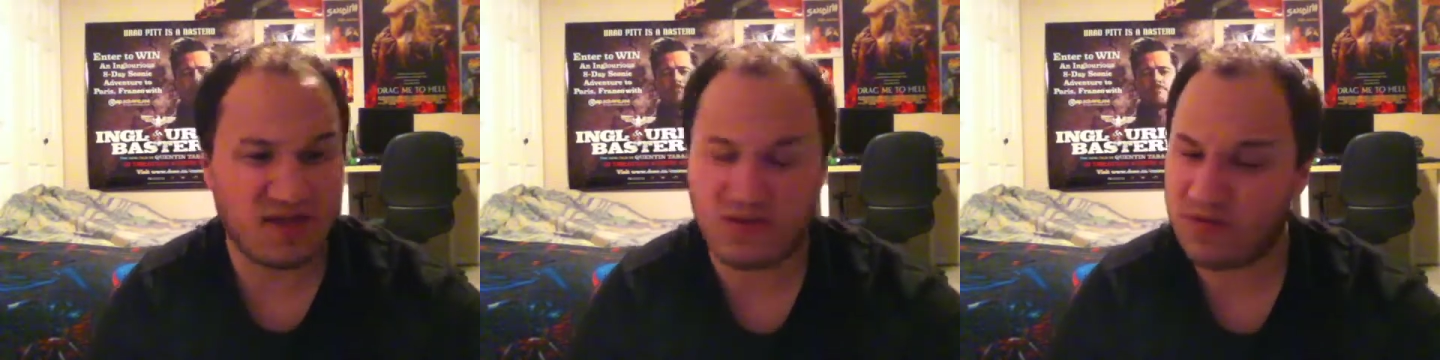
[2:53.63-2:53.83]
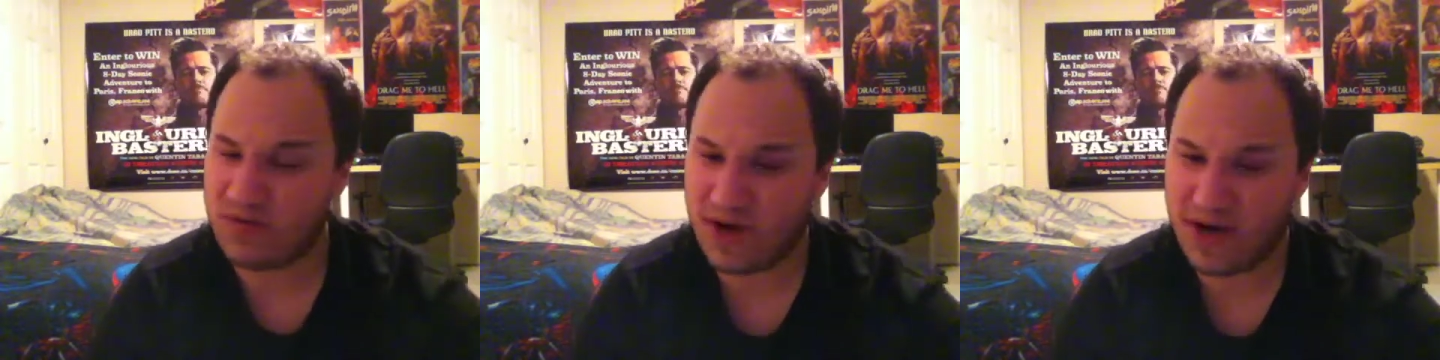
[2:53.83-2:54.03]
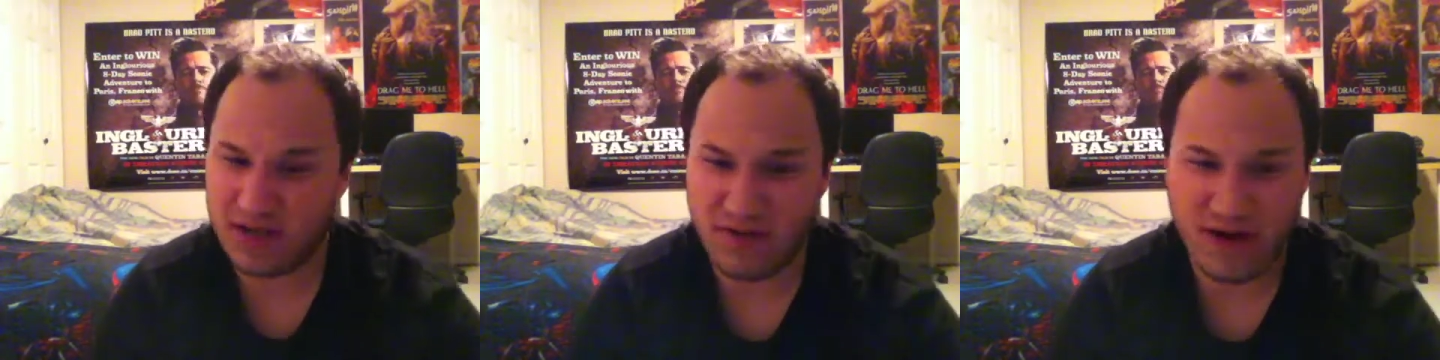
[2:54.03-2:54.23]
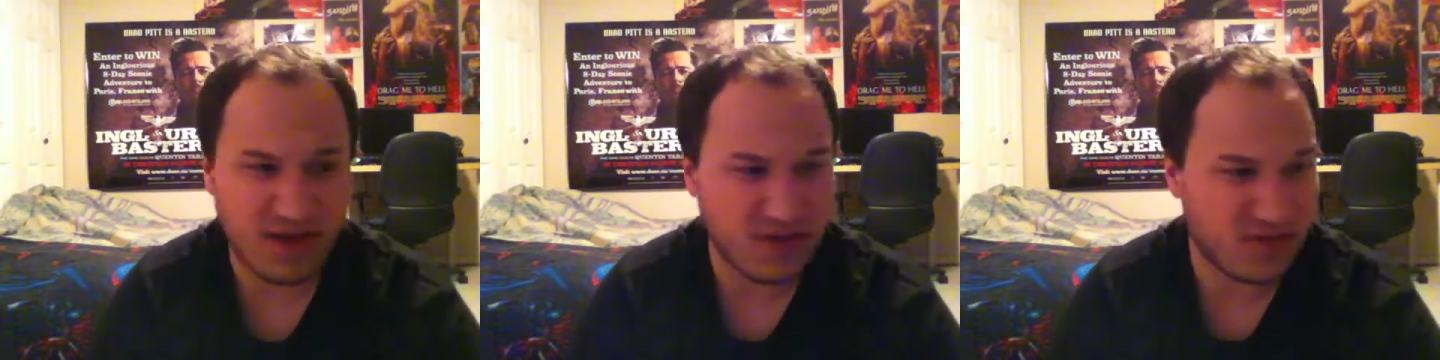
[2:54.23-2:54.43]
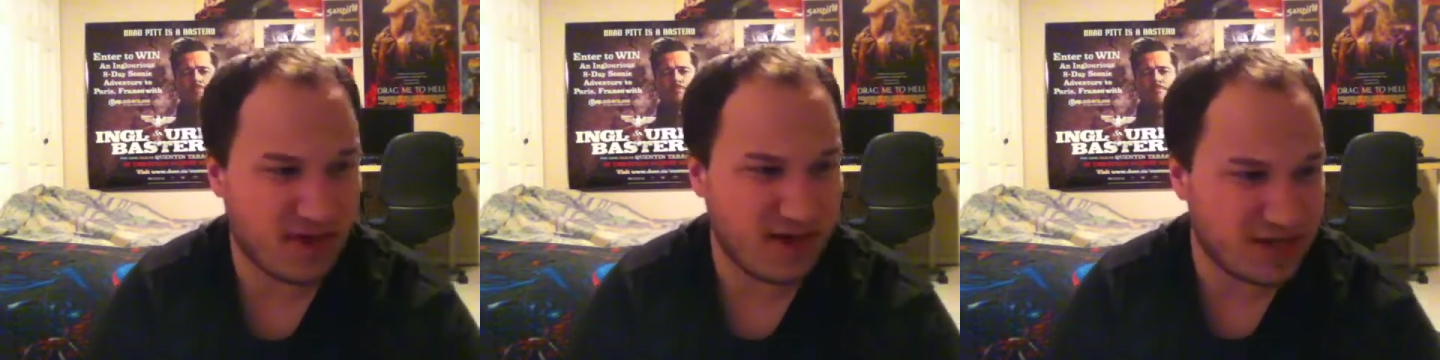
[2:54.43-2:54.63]
the
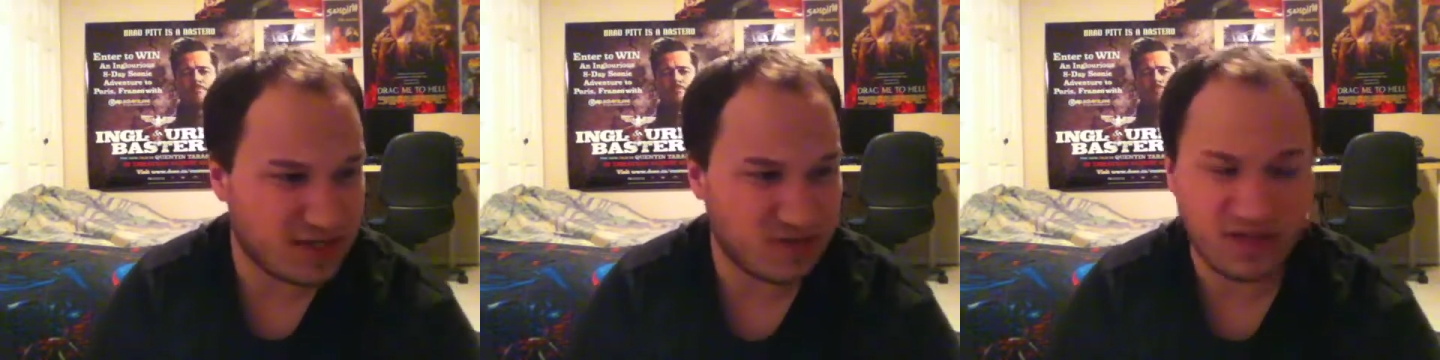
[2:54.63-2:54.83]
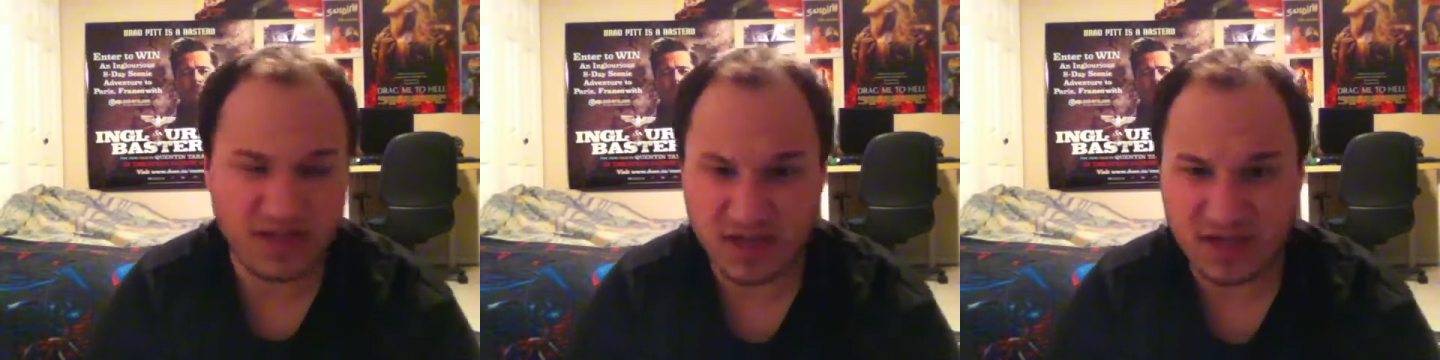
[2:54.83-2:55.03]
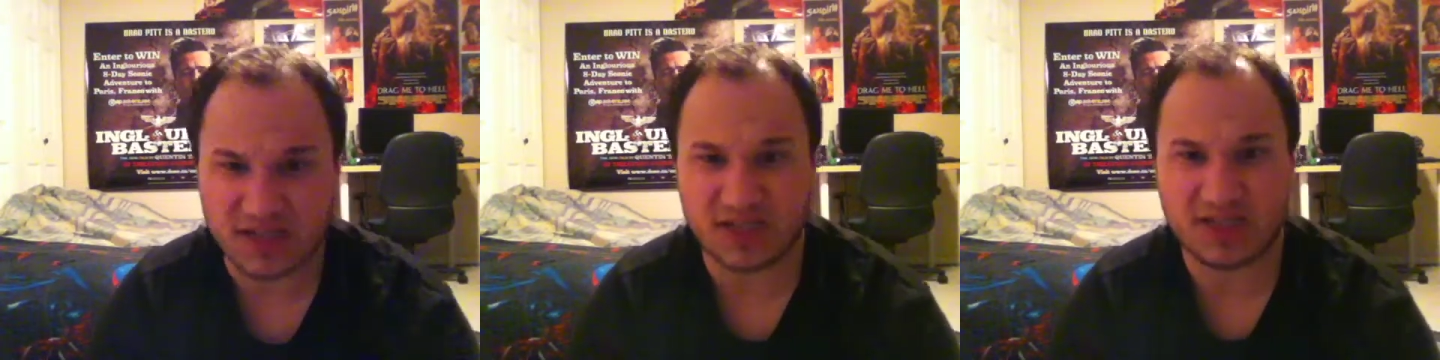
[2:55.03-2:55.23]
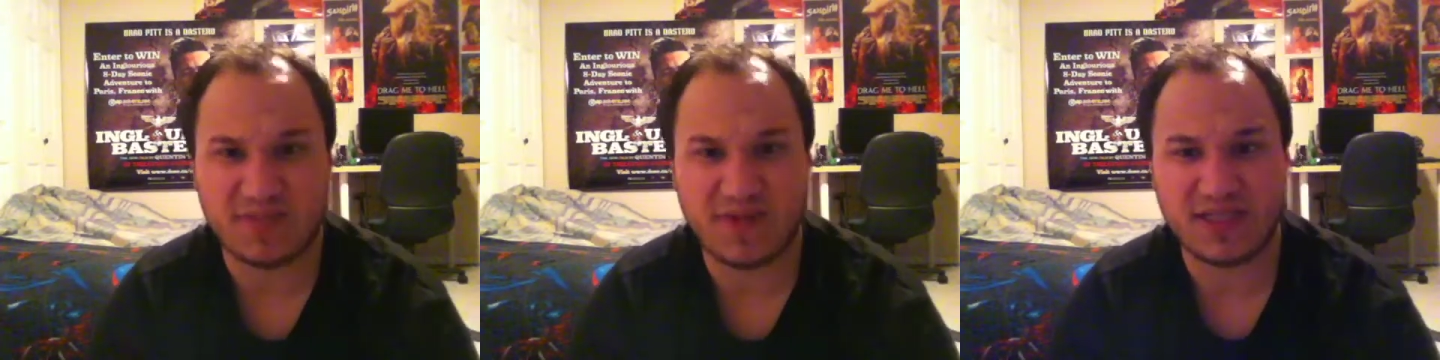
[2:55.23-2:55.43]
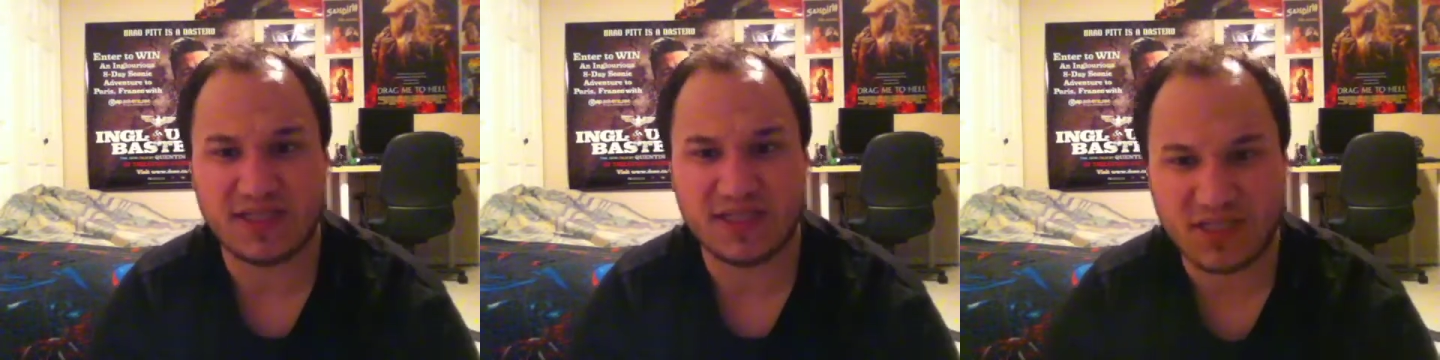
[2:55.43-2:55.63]
writing is really good because it's
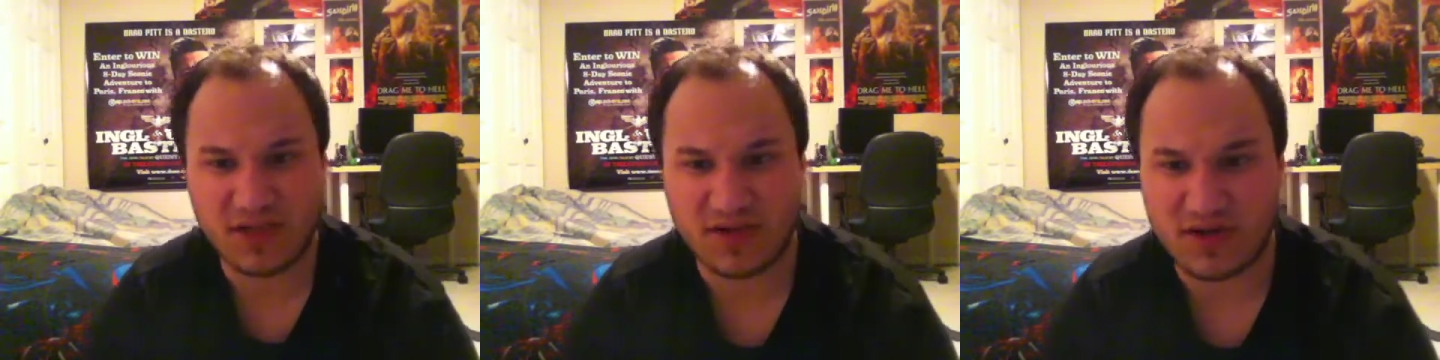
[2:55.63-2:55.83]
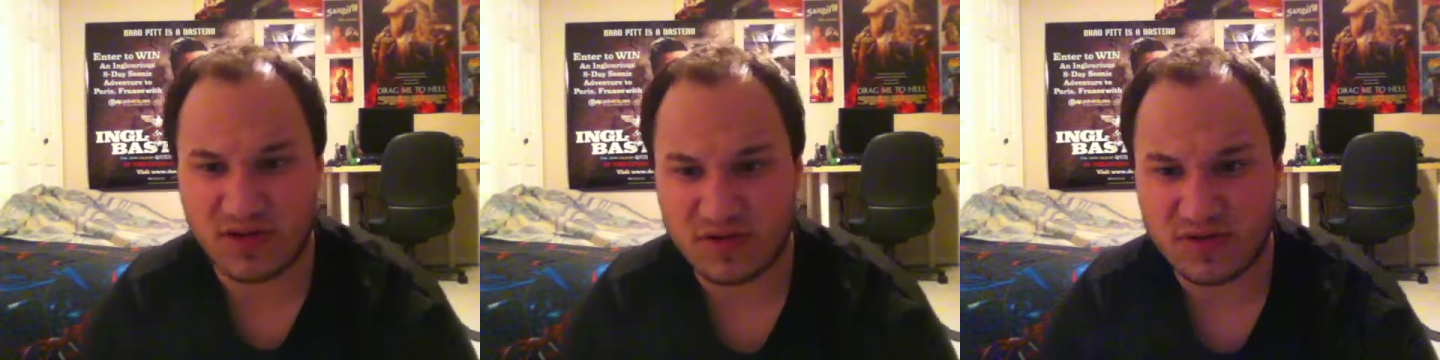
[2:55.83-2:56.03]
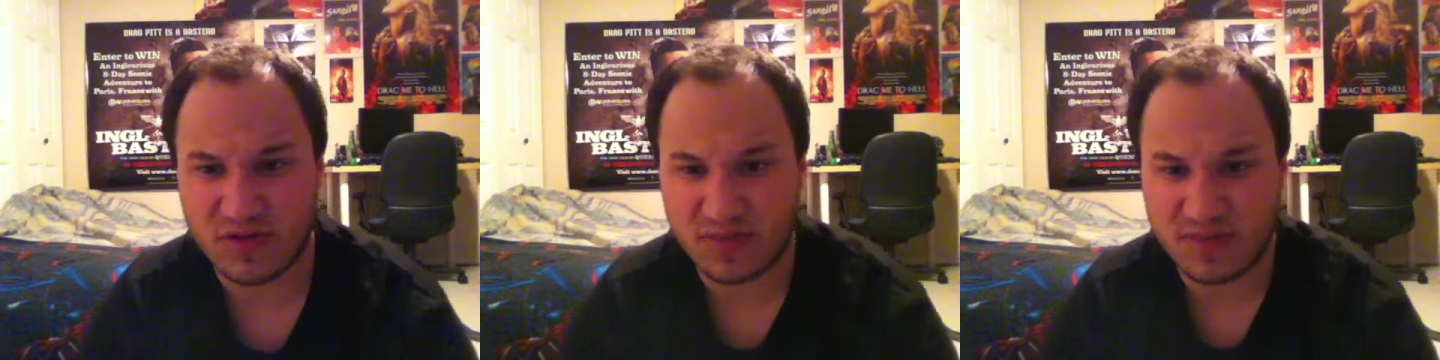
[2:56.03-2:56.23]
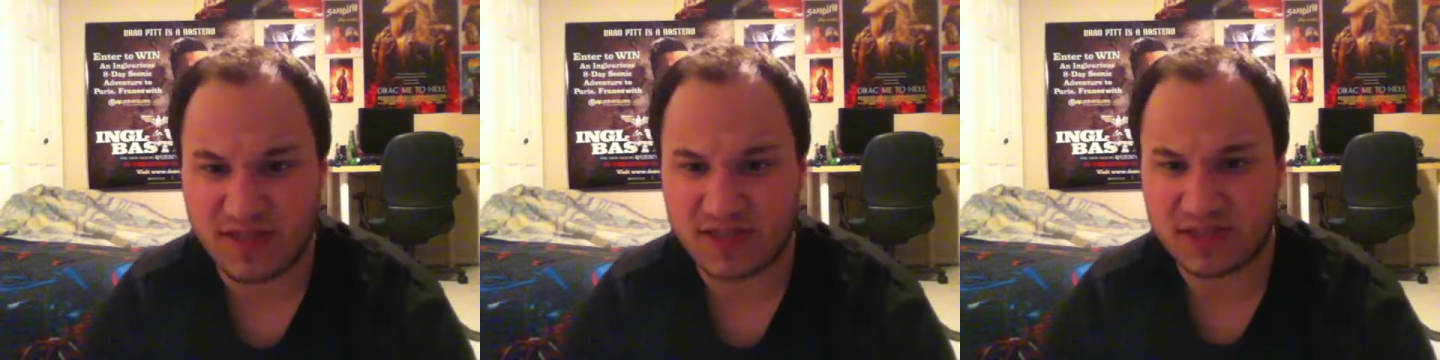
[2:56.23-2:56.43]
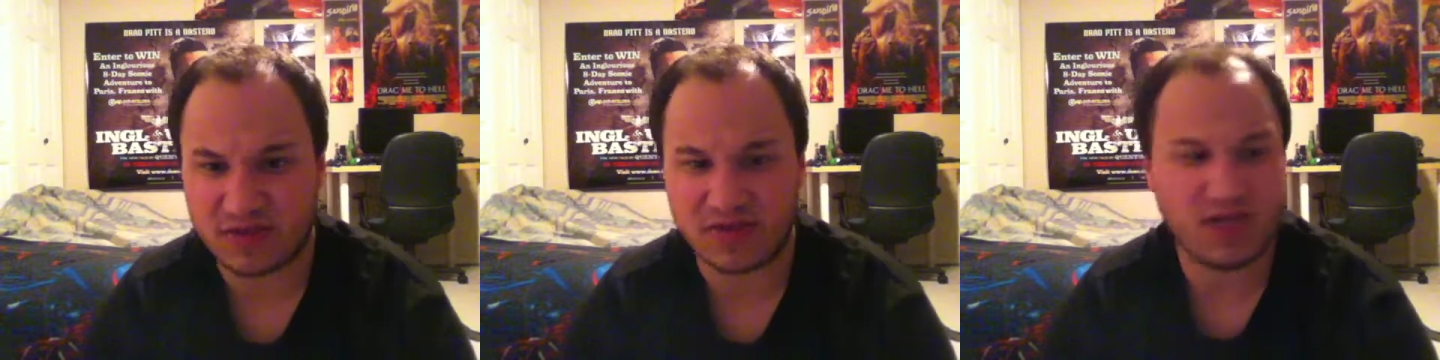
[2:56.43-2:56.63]
Ben Stiller, you know, doing what
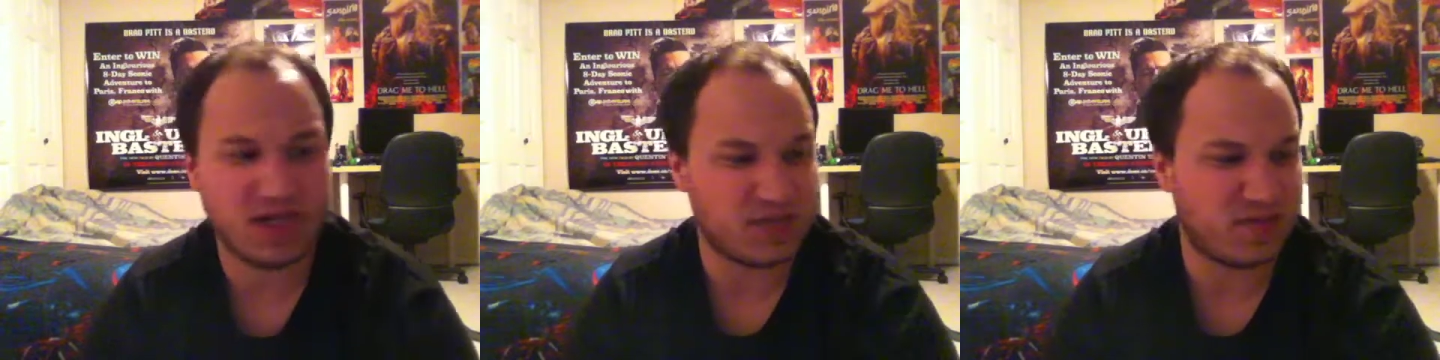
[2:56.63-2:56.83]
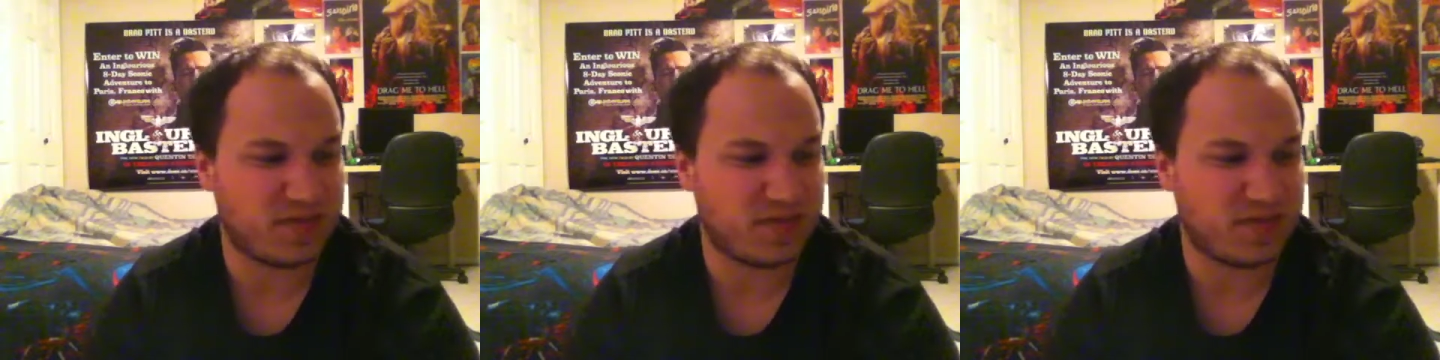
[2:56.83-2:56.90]
Ben Stiller does.